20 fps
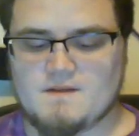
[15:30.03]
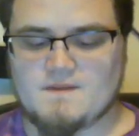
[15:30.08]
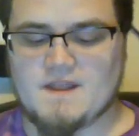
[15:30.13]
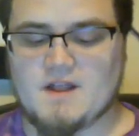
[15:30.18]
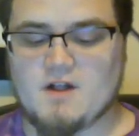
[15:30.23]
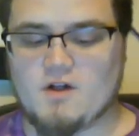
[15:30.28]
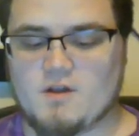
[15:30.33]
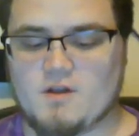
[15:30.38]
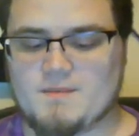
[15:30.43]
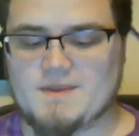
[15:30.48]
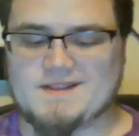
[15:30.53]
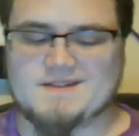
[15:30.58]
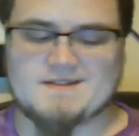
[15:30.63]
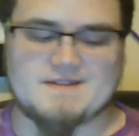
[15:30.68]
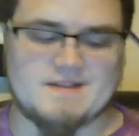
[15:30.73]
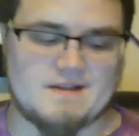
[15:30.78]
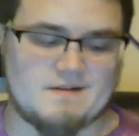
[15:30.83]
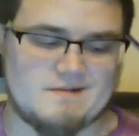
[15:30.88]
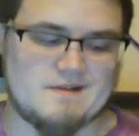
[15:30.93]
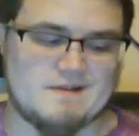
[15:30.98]
they called me
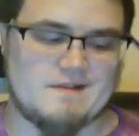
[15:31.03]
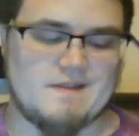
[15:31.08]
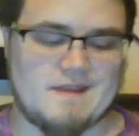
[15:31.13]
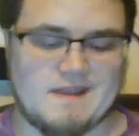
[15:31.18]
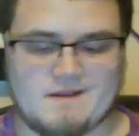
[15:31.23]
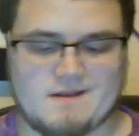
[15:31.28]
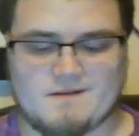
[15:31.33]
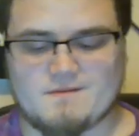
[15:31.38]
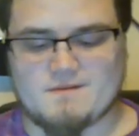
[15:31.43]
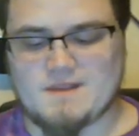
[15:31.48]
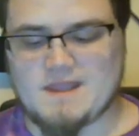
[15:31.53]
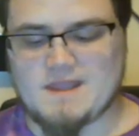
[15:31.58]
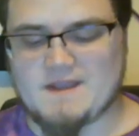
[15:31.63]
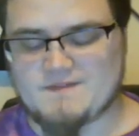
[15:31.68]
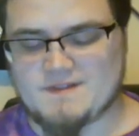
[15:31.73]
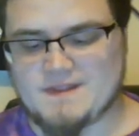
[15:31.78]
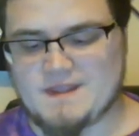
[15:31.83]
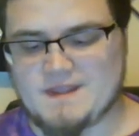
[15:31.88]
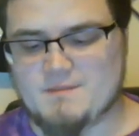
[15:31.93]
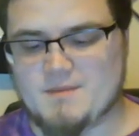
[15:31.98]
and said, well, they
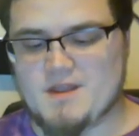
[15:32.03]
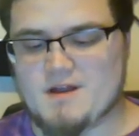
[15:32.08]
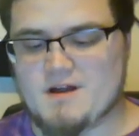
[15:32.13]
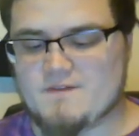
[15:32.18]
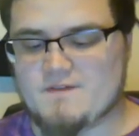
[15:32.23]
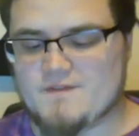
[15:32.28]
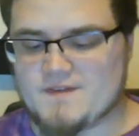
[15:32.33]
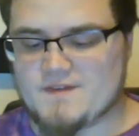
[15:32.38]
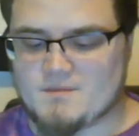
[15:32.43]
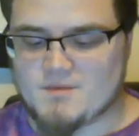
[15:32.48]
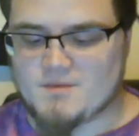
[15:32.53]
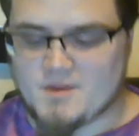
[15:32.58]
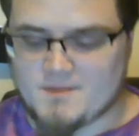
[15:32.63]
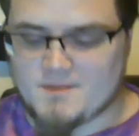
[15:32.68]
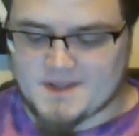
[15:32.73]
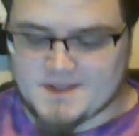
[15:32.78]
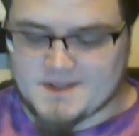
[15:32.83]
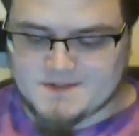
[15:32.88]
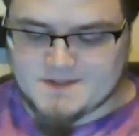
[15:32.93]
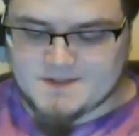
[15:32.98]
have to lay me off at the
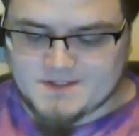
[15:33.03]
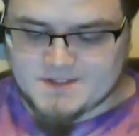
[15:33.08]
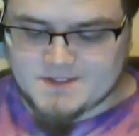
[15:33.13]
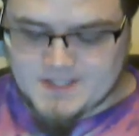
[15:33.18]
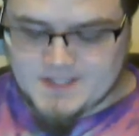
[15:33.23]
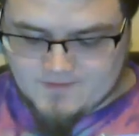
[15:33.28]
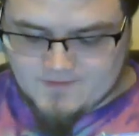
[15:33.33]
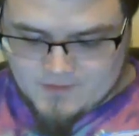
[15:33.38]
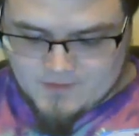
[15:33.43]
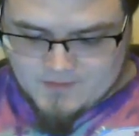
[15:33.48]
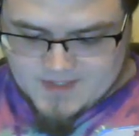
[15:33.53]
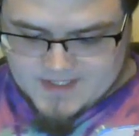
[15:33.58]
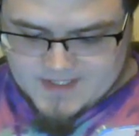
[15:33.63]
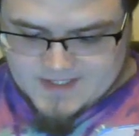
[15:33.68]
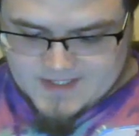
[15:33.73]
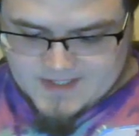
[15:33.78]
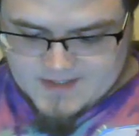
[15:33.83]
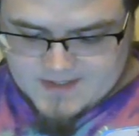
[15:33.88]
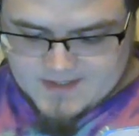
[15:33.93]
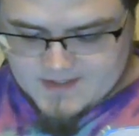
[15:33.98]
moment because they just have no
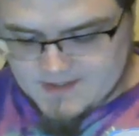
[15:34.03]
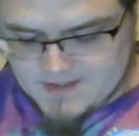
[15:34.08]
business.